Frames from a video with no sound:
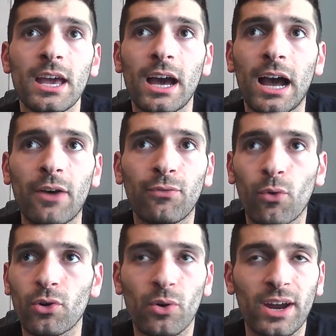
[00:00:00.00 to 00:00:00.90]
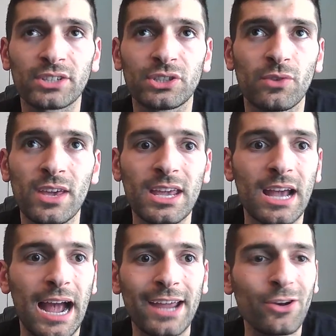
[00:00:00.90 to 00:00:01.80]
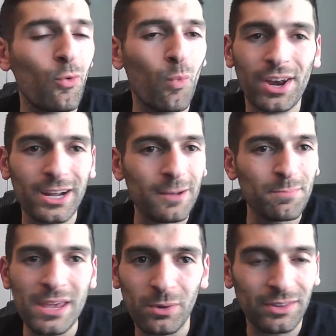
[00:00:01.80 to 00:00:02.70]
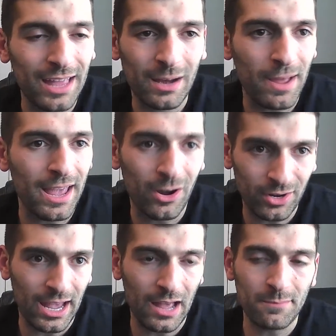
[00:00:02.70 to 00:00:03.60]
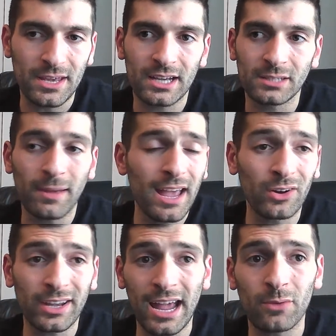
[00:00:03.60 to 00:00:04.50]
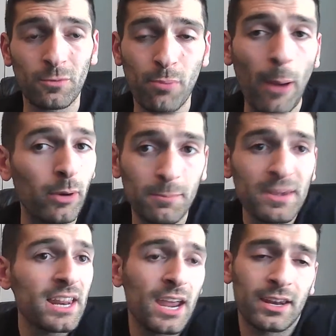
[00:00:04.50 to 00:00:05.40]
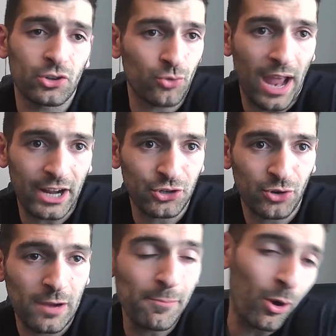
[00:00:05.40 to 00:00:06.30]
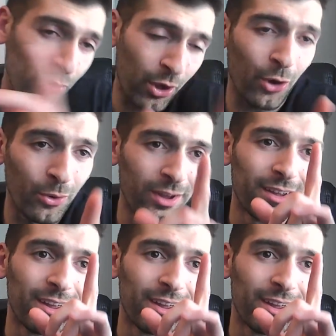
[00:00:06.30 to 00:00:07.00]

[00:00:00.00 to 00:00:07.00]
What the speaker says: 4-door SUV, I don't want to compete with that in my Hellcat, because my Hellcat will probably beat it in a drag strip. Although